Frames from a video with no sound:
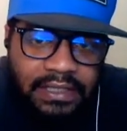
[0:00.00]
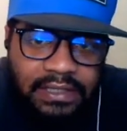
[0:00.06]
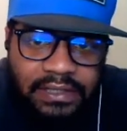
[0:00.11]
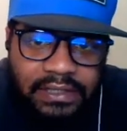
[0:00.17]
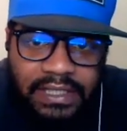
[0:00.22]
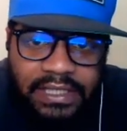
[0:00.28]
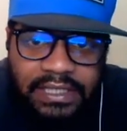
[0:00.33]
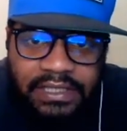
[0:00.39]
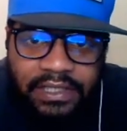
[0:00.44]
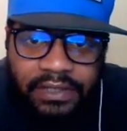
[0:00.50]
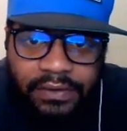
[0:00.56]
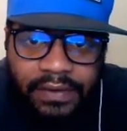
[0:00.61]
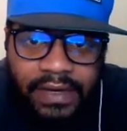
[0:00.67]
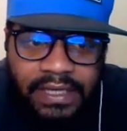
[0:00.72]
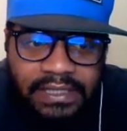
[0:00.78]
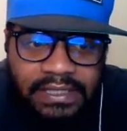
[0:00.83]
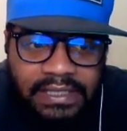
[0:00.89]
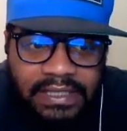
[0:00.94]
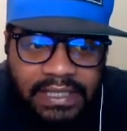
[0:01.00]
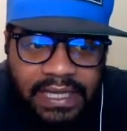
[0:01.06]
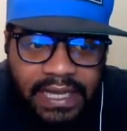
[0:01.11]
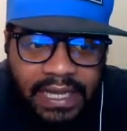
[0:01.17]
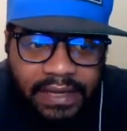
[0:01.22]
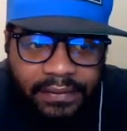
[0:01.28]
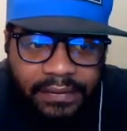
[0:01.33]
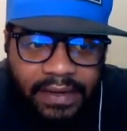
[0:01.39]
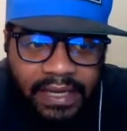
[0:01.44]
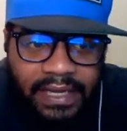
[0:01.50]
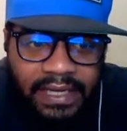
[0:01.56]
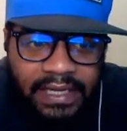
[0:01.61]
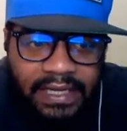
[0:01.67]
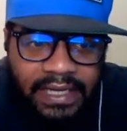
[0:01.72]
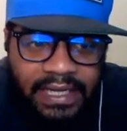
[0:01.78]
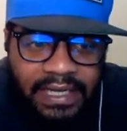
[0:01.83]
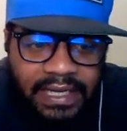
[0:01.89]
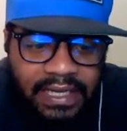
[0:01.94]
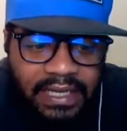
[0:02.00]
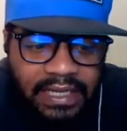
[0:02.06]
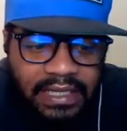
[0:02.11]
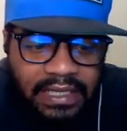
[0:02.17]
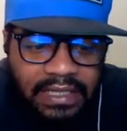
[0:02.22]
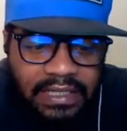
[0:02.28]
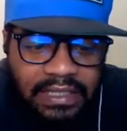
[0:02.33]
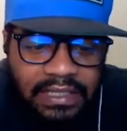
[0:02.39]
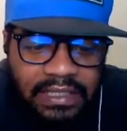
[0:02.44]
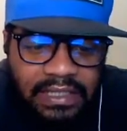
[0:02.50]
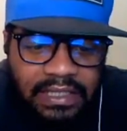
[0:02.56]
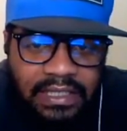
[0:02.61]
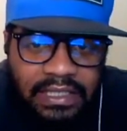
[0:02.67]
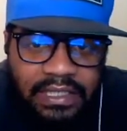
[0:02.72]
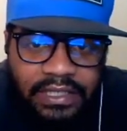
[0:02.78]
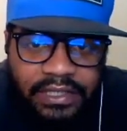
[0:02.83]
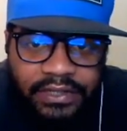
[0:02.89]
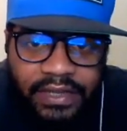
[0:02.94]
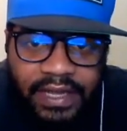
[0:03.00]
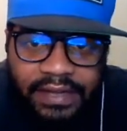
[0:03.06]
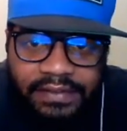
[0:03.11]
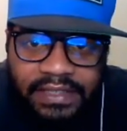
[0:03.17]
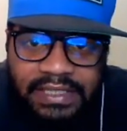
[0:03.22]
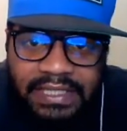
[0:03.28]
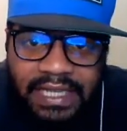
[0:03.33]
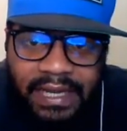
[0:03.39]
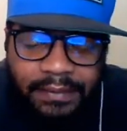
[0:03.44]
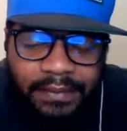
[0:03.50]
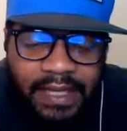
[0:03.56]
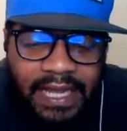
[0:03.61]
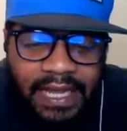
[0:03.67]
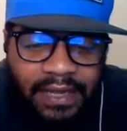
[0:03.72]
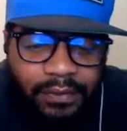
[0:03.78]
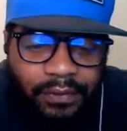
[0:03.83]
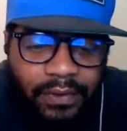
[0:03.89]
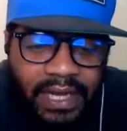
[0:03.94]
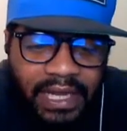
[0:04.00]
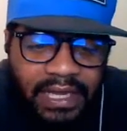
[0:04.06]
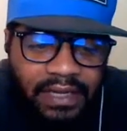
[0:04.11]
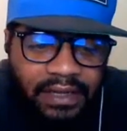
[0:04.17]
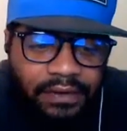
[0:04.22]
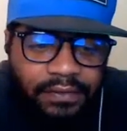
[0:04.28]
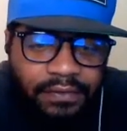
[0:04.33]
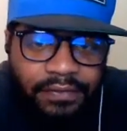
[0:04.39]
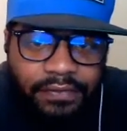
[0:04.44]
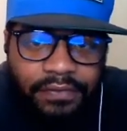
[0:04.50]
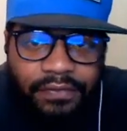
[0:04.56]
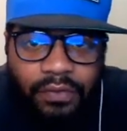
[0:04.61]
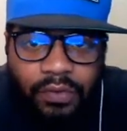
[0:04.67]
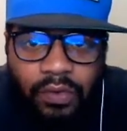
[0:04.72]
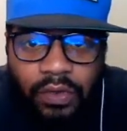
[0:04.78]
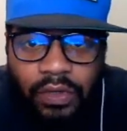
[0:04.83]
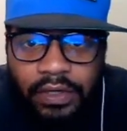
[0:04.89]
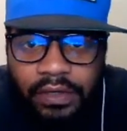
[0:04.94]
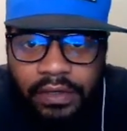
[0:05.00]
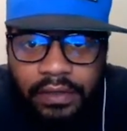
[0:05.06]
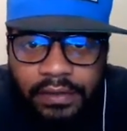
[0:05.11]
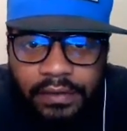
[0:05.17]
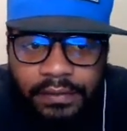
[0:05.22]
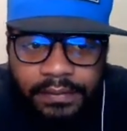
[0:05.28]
So let's go right to the gateway, and you have to type gateway four